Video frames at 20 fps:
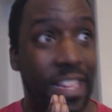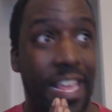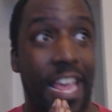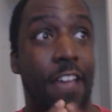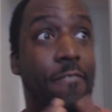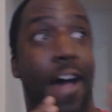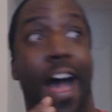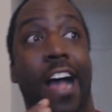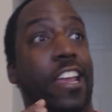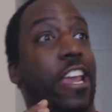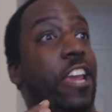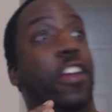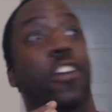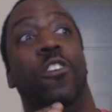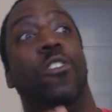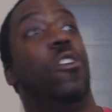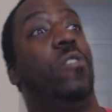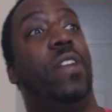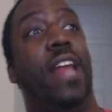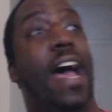that if
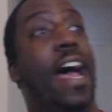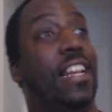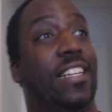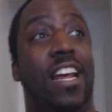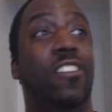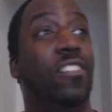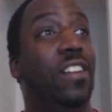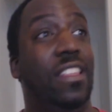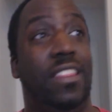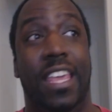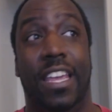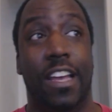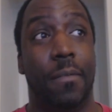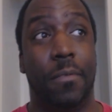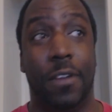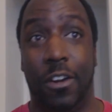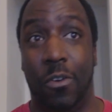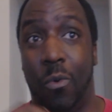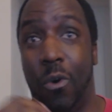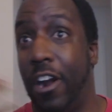Akihiro dies, I don't even think
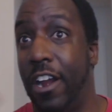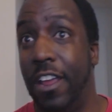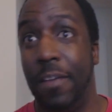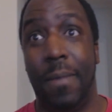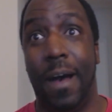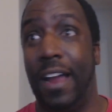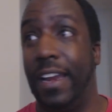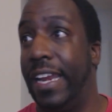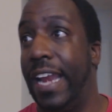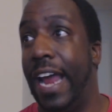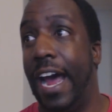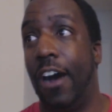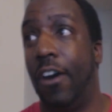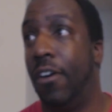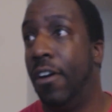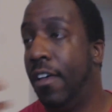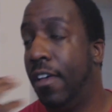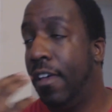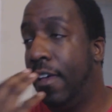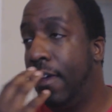I'm going to worry about it now.